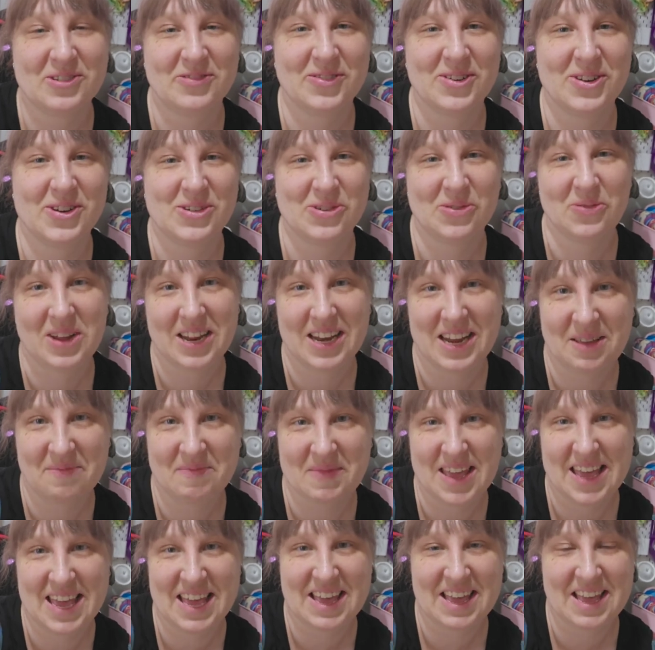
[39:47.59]
for joining
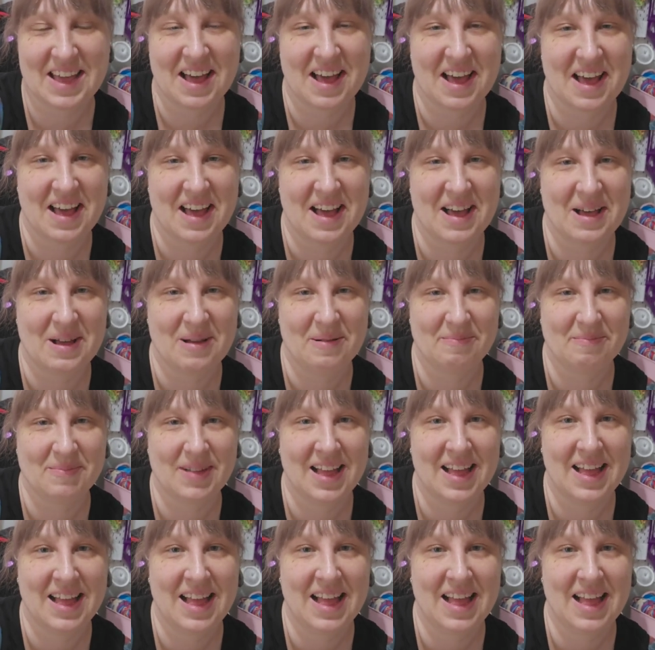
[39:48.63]
me. I